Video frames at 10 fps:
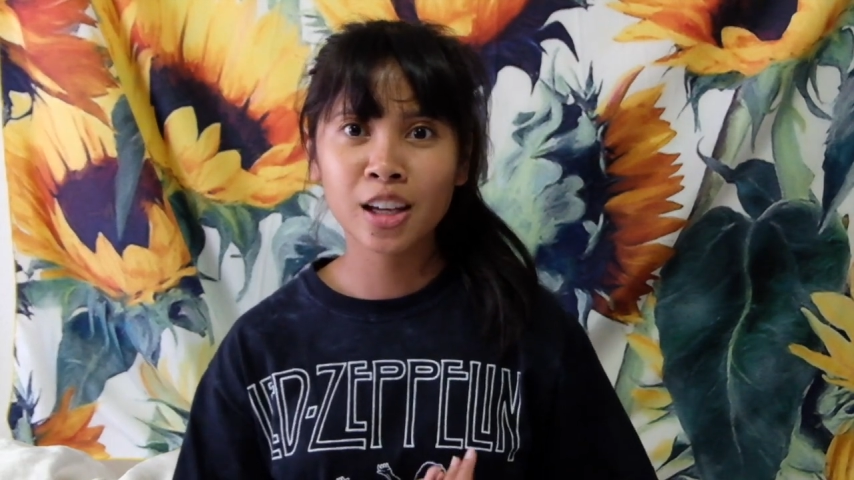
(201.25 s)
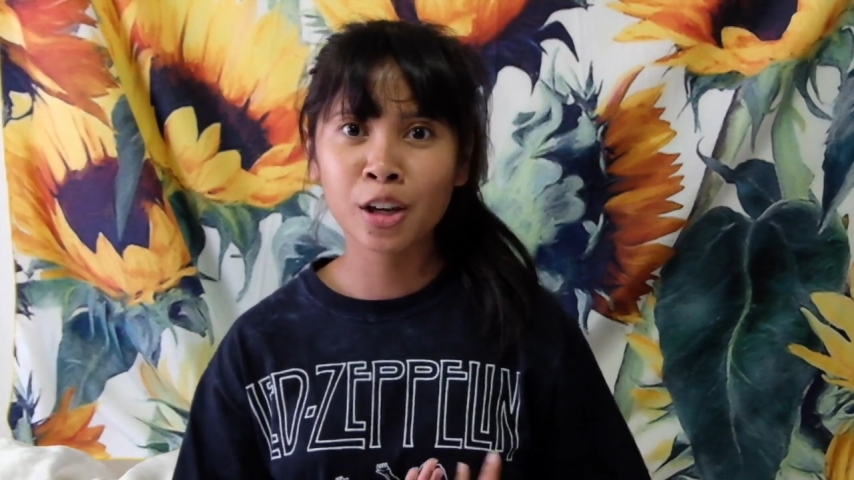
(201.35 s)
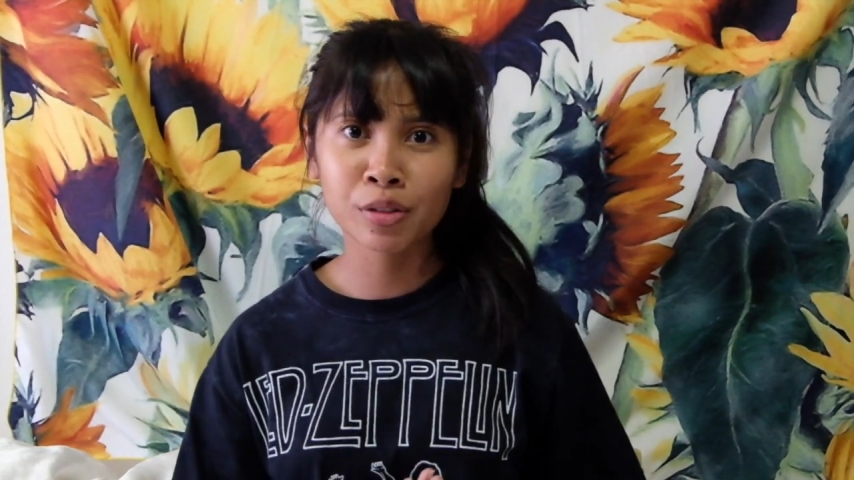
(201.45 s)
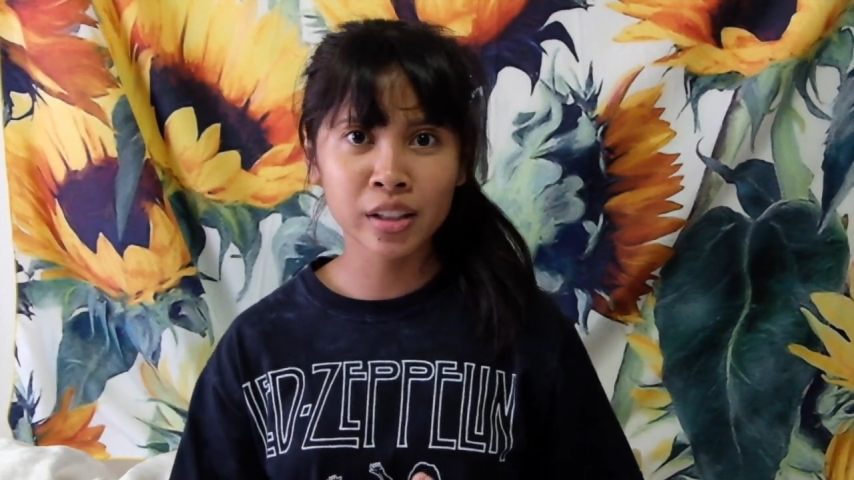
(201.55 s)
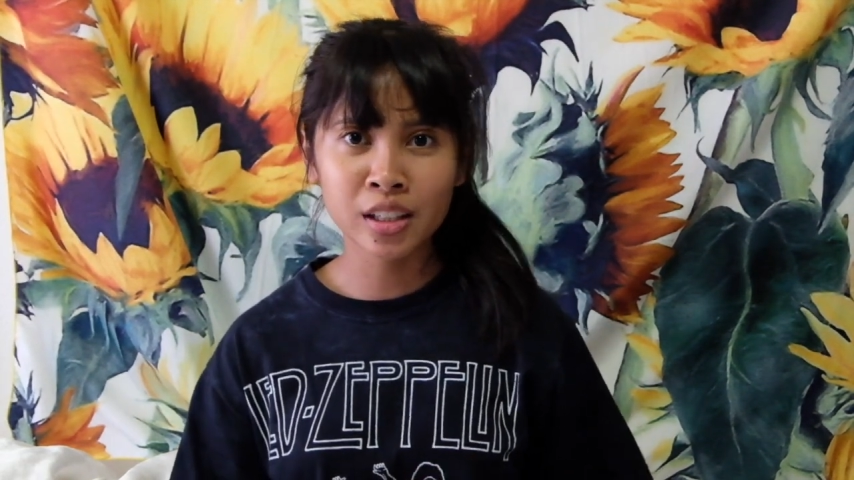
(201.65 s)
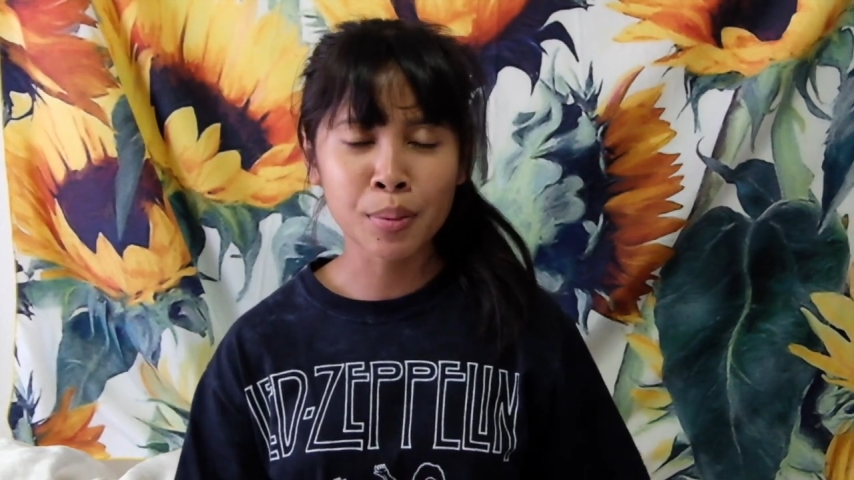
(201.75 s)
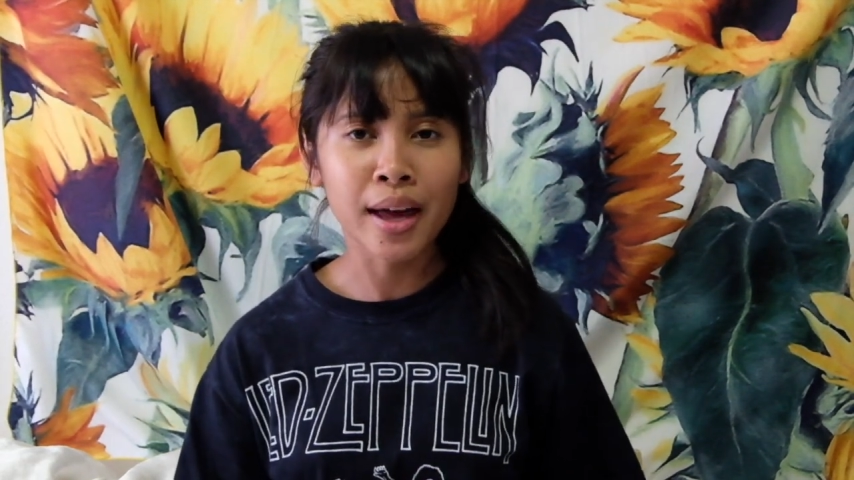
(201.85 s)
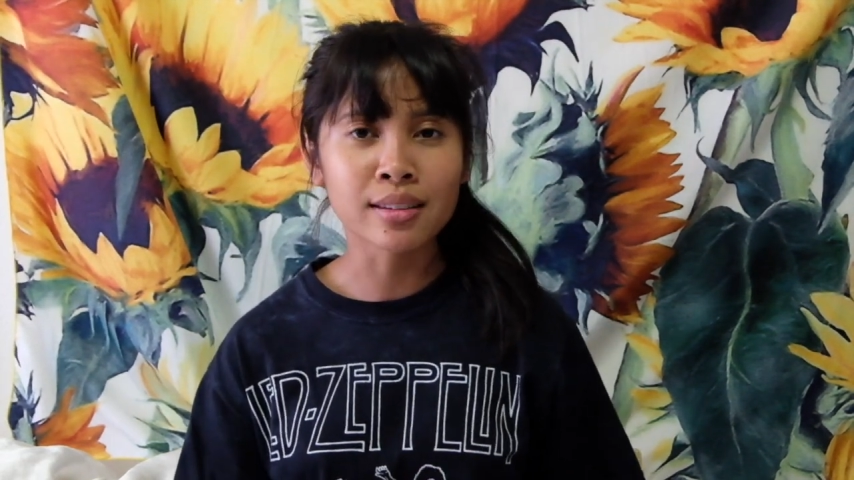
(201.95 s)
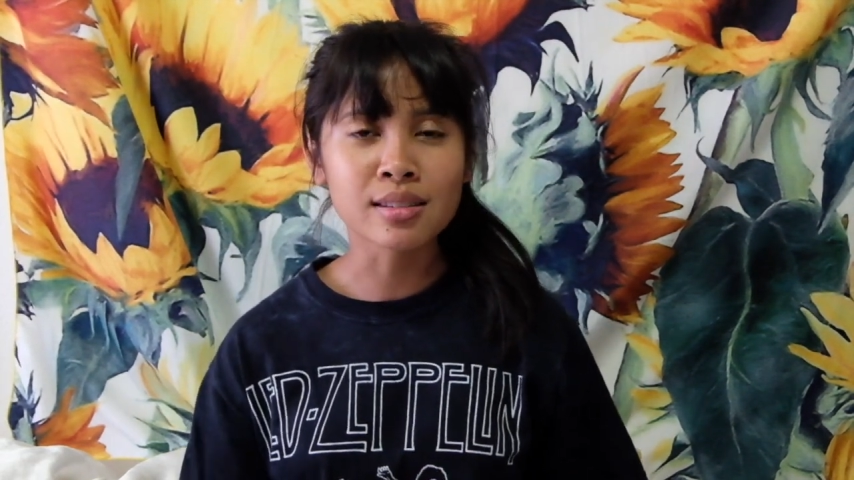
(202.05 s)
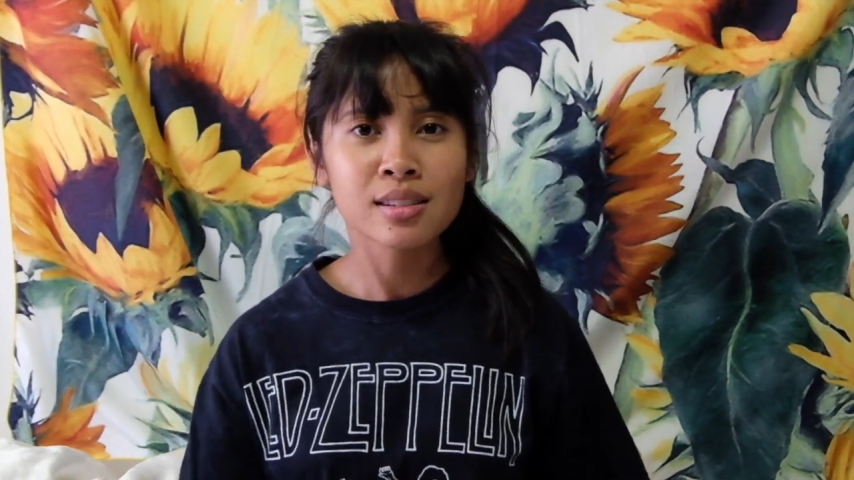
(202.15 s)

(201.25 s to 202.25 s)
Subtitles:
it really depends.